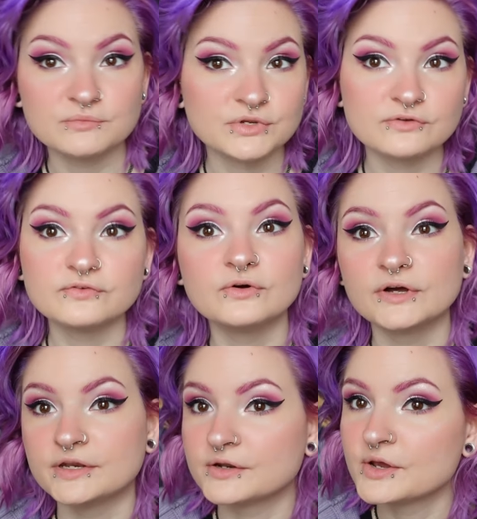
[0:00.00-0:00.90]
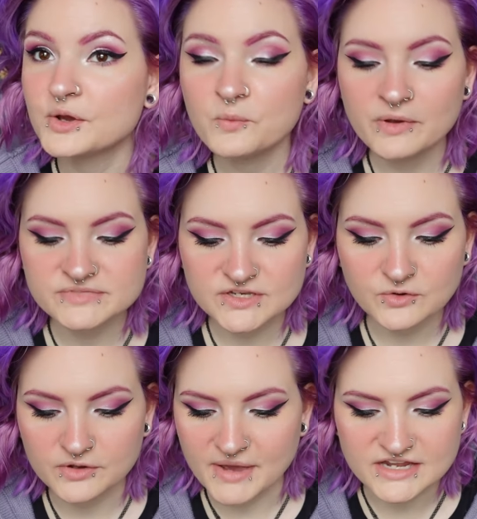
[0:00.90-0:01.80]
and beautiful and
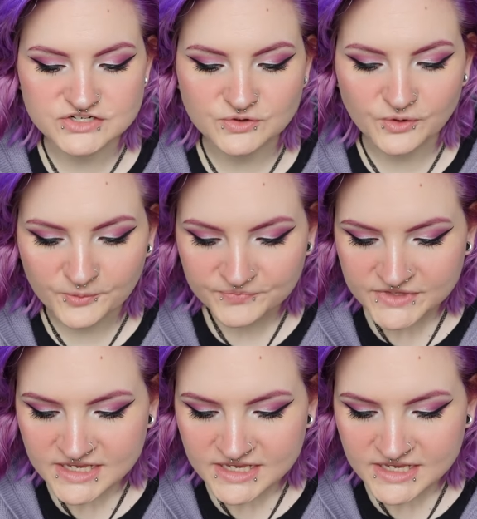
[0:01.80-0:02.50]
whimsical and magical.